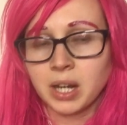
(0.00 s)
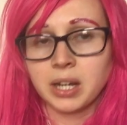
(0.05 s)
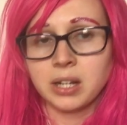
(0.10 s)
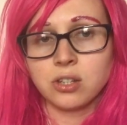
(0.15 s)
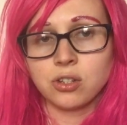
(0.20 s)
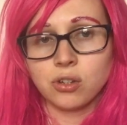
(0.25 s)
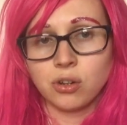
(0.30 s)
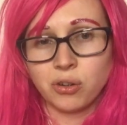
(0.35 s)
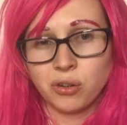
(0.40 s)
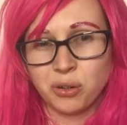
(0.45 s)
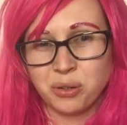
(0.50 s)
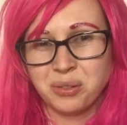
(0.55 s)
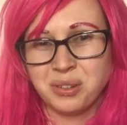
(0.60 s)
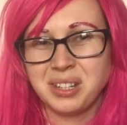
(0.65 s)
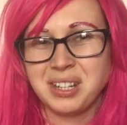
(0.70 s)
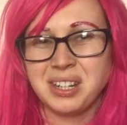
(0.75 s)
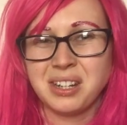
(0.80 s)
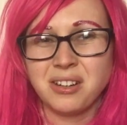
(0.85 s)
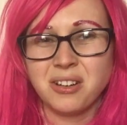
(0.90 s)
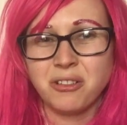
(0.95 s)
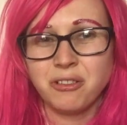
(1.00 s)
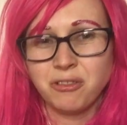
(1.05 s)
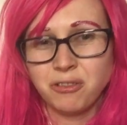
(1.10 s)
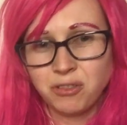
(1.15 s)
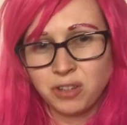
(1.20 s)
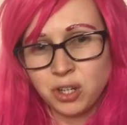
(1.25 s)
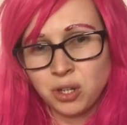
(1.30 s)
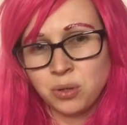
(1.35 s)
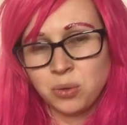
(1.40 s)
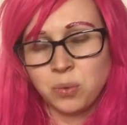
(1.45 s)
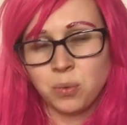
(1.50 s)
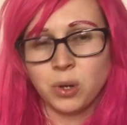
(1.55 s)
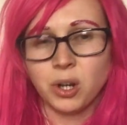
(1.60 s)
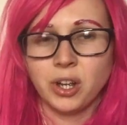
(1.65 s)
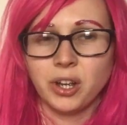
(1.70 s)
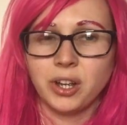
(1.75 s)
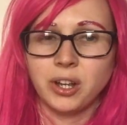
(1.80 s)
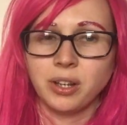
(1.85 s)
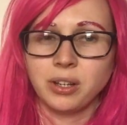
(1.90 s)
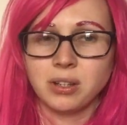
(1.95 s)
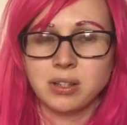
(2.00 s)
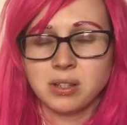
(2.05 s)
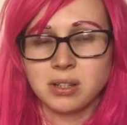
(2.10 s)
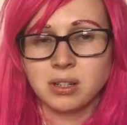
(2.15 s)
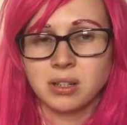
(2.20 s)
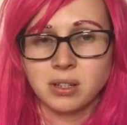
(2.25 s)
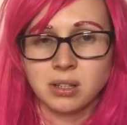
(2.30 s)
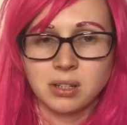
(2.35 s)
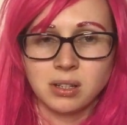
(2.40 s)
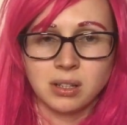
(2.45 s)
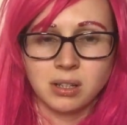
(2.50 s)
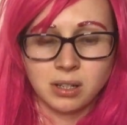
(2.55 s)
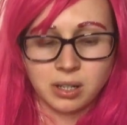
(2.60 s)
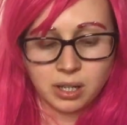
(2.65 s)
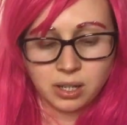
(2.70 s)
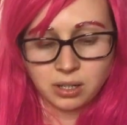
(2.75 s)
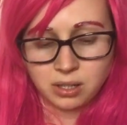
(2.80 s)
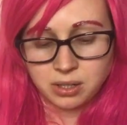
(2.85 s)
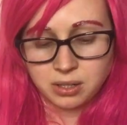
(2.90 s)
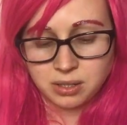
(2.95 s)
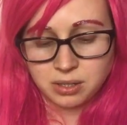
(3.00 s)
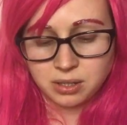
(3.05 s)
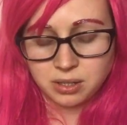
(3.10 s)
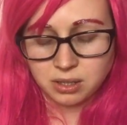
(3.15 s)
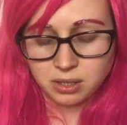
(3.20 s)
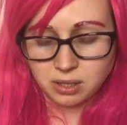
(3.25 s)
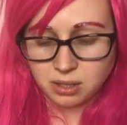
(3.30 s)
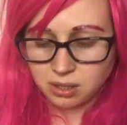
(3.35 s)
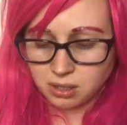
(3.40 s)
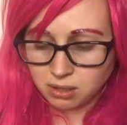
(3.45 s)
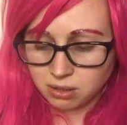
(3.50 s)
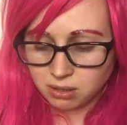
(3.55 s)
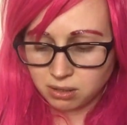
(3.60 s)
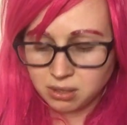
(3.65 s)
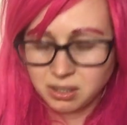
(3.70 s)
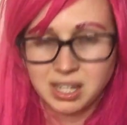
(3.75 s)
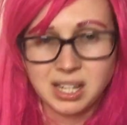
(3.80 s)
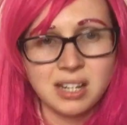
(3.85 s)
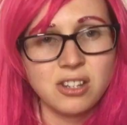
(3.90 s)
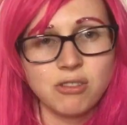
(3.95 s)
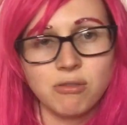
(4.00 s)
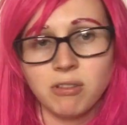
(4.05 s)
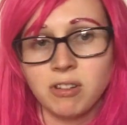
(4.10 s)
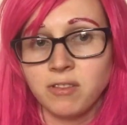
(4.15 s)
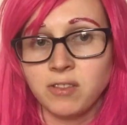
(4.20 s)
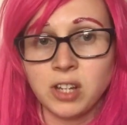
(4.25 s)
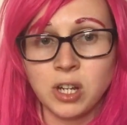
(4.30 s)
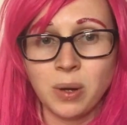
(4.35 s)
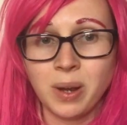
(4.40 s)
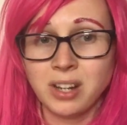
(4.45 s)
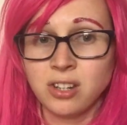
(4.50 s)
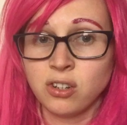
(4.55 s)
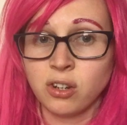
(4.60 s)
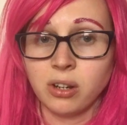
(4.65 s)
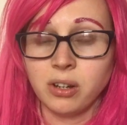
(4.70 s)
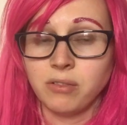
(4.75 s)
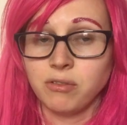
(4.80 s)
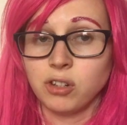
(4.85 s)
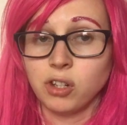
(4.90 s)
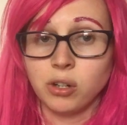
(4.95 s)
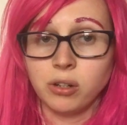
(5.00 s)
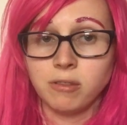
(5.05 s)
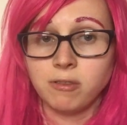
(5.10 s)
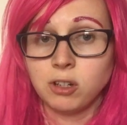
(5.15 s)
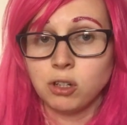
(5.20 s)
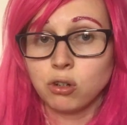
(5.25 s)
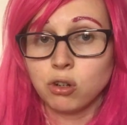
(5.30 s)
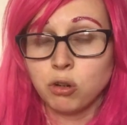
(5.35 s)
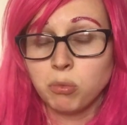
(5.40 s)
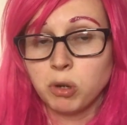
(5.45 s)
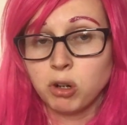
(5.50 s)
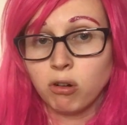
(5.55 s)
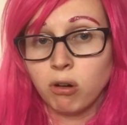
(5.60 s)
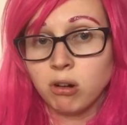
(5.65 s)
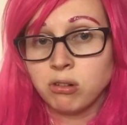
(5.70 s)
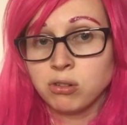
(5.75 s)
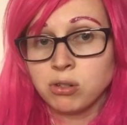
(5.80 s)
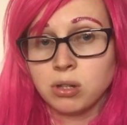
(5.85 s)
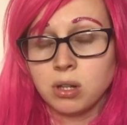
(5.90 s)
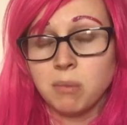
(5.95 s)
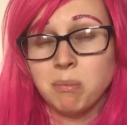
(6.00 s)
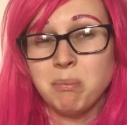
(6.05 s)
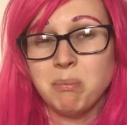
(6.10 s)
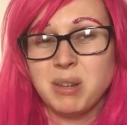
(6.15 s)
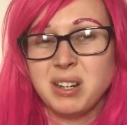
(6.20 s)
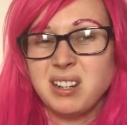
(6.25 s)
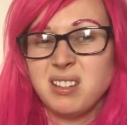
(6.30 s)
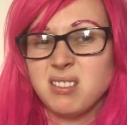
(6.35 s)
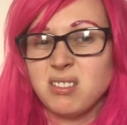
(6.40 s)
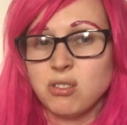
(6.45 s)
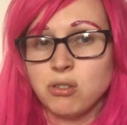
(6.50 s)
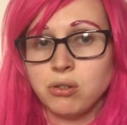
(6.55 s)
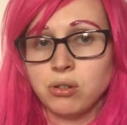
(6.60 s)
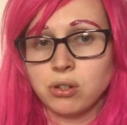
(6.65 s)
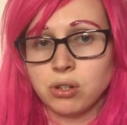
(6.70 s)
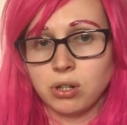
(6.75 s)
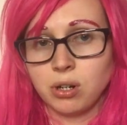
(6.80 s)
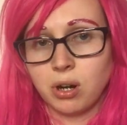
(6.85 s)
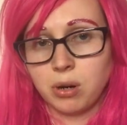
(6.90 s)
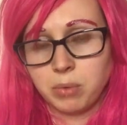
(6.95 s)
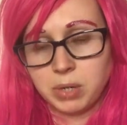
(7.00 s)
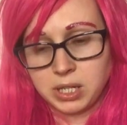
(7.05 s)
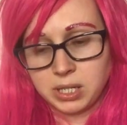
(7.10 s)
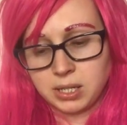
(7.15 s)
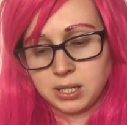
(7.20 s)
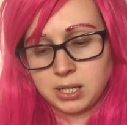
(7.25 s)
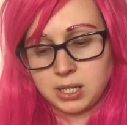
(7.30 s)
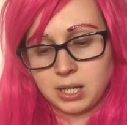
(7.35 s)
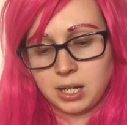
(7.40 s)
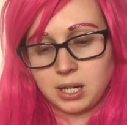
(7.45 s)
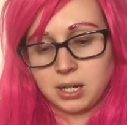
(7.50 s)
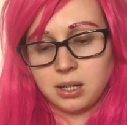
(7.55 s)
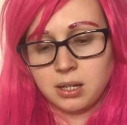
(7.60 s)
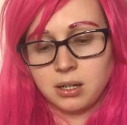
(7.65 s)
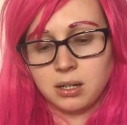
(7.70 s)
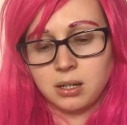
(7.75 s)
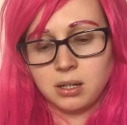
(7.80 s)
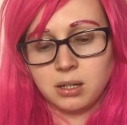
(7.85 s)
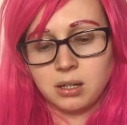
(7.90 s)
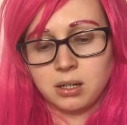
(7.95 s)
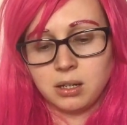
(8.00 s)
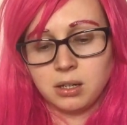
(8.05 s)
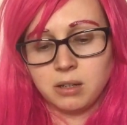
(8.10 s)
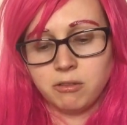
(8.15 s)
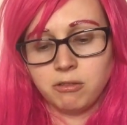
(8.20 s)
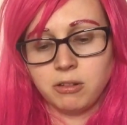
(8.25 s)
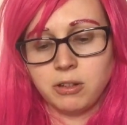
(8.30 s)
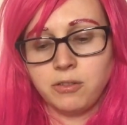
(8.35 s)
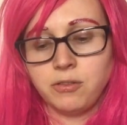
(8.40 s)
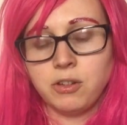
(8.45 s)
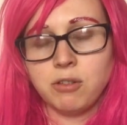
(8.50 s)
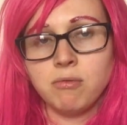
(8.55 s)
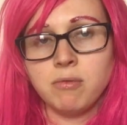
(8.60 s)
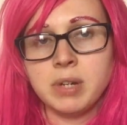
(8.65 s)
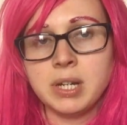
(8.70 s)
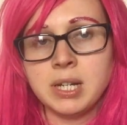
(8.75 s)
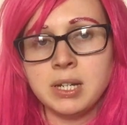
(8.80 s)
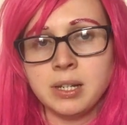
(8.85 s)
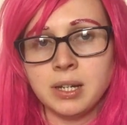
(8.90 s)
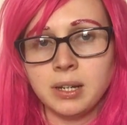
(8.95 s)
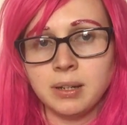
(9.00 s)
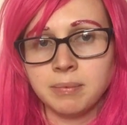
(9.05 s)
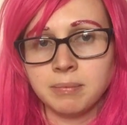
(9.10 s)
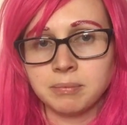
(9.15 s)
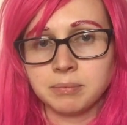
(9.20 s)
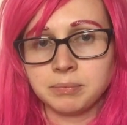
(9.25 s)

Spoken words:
It's only in a few words, and these are a few, I don't even know if you'd come across them, but it's good to know, isn't it, for if you're reading.